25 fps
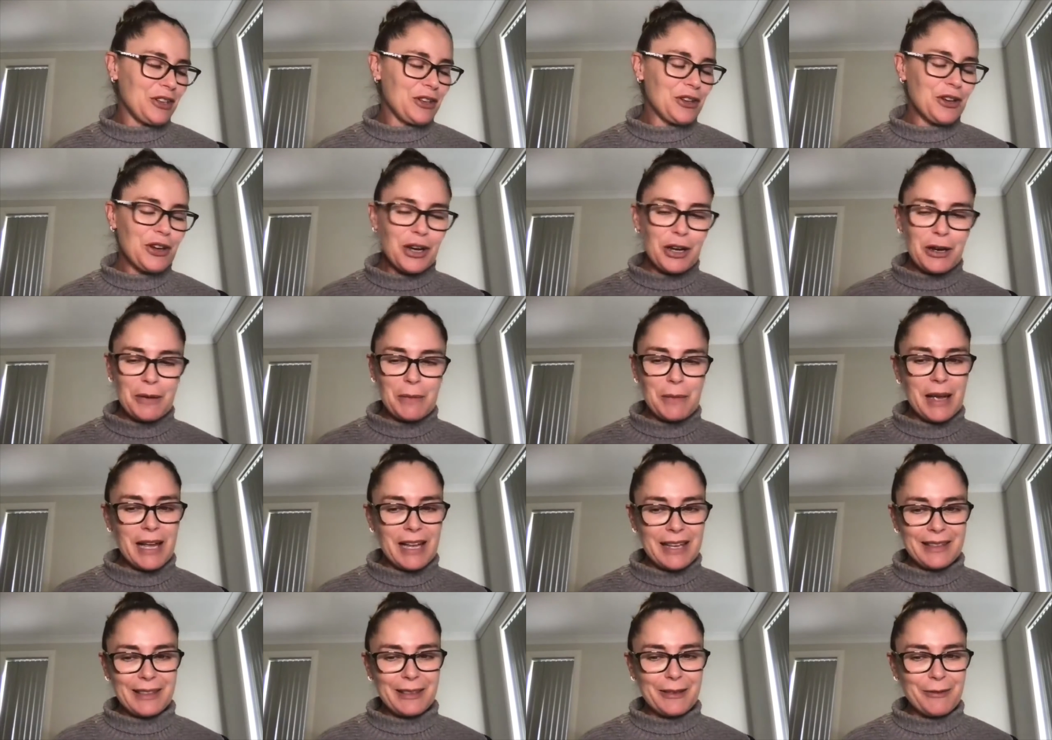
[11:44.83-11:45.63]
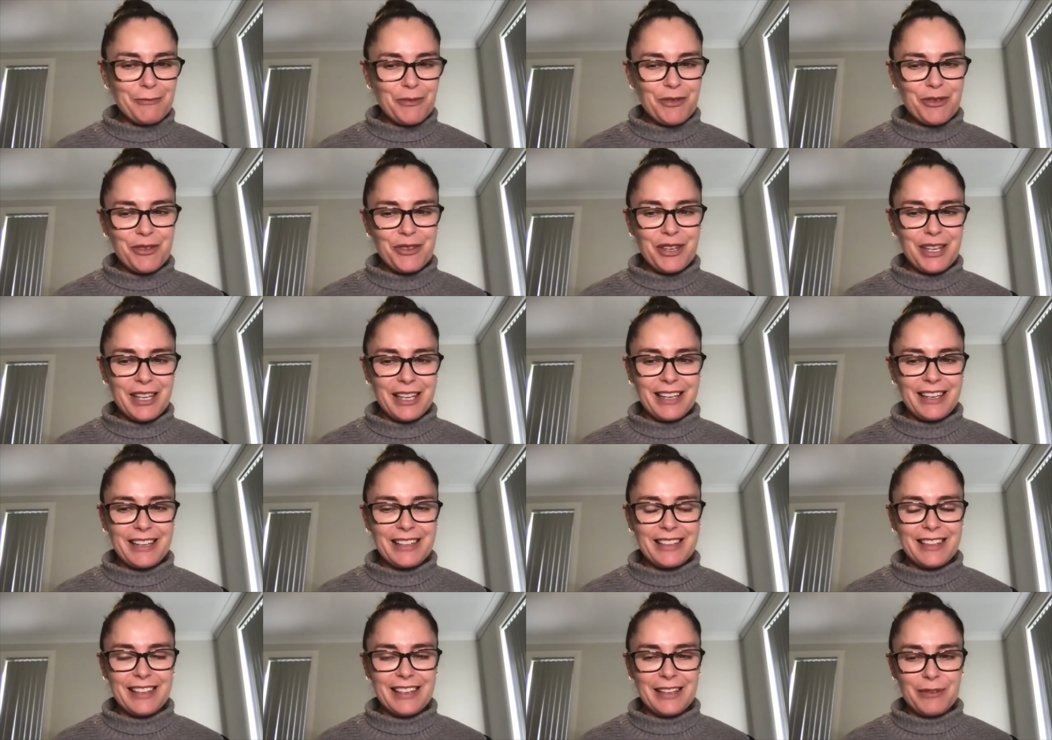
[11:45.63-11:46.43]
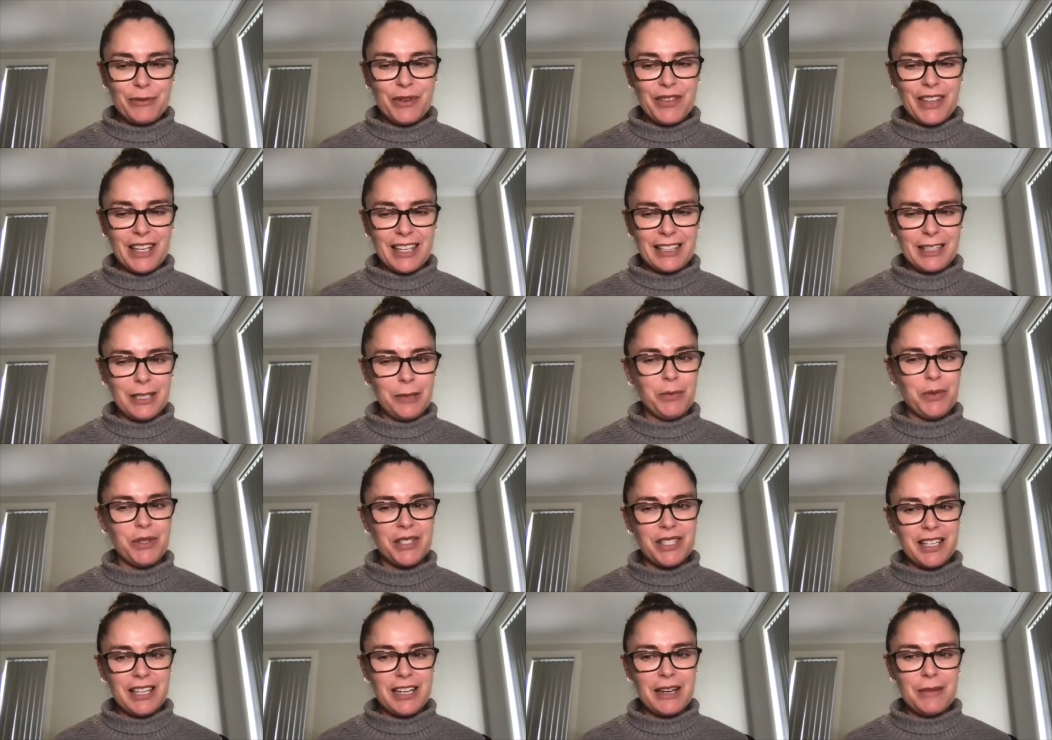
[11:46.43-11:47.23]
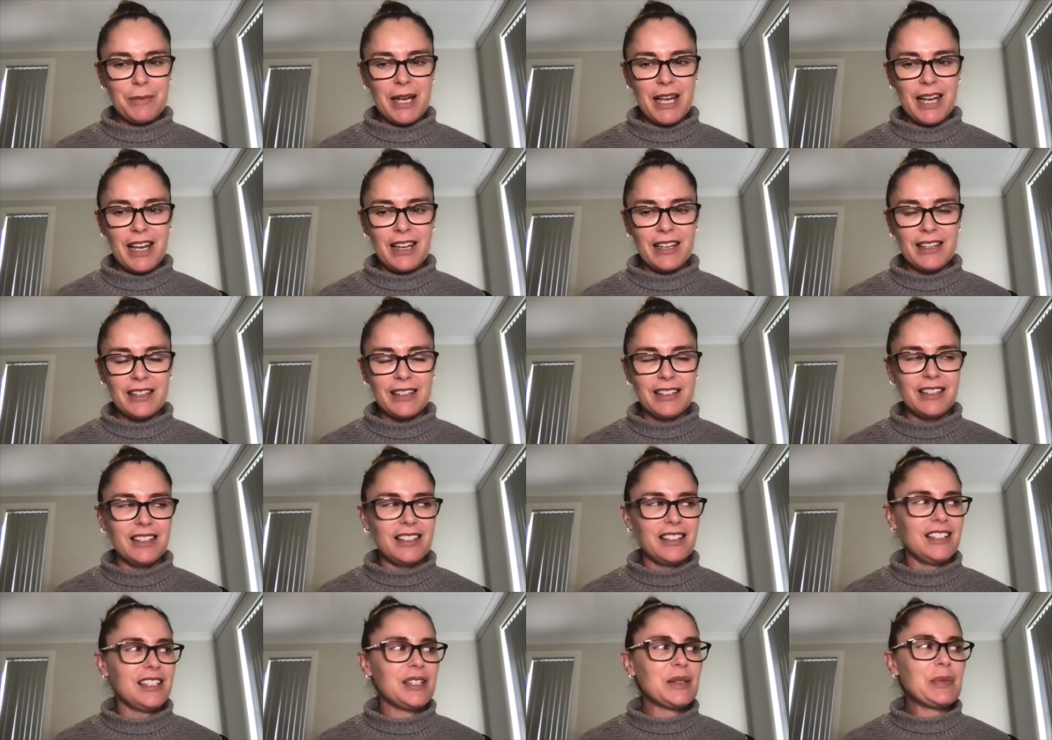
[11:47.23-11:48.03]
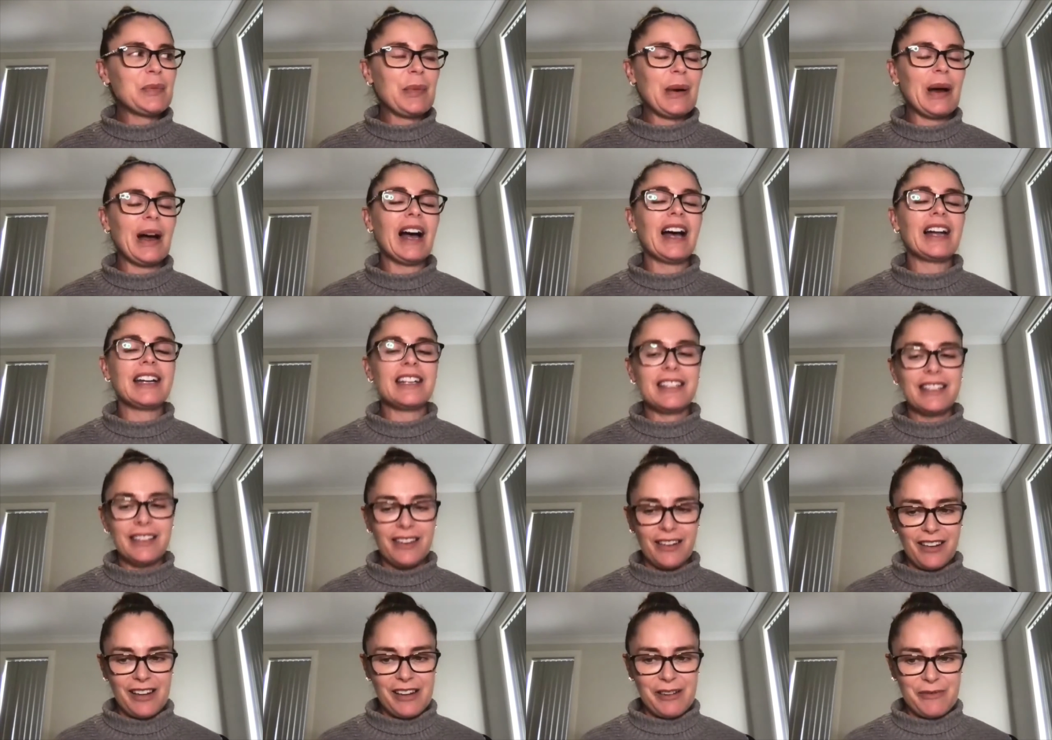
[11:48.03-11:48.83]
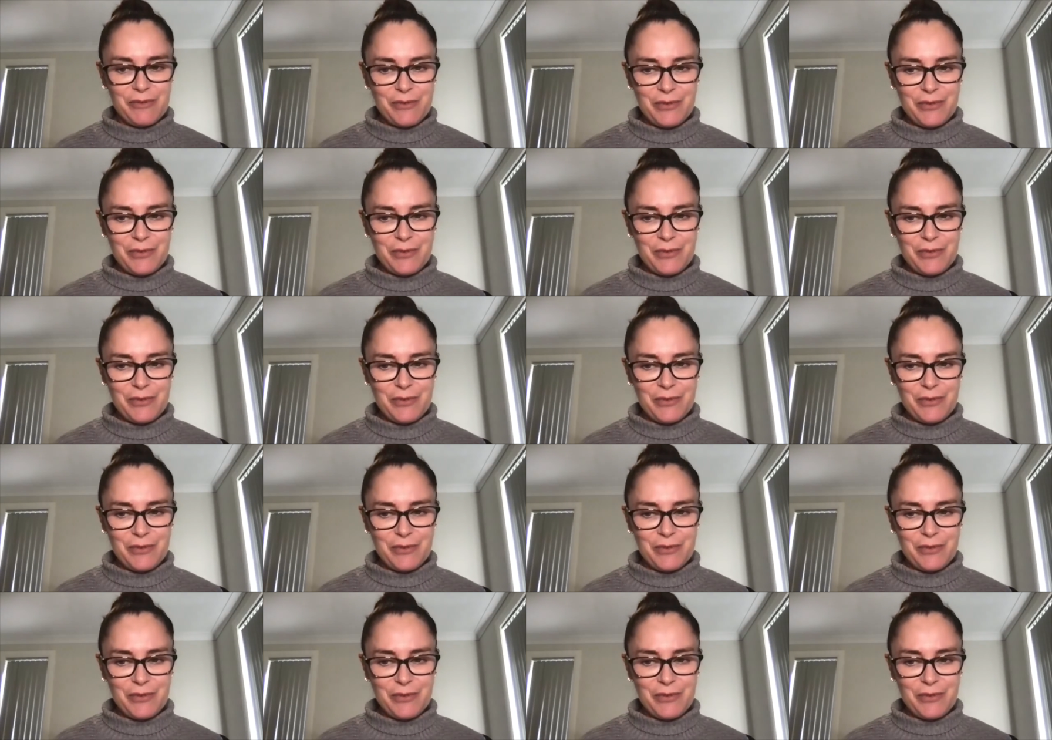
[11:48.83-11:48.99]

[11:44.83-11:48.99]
You got to make them think that when the clippers come out, it's party time.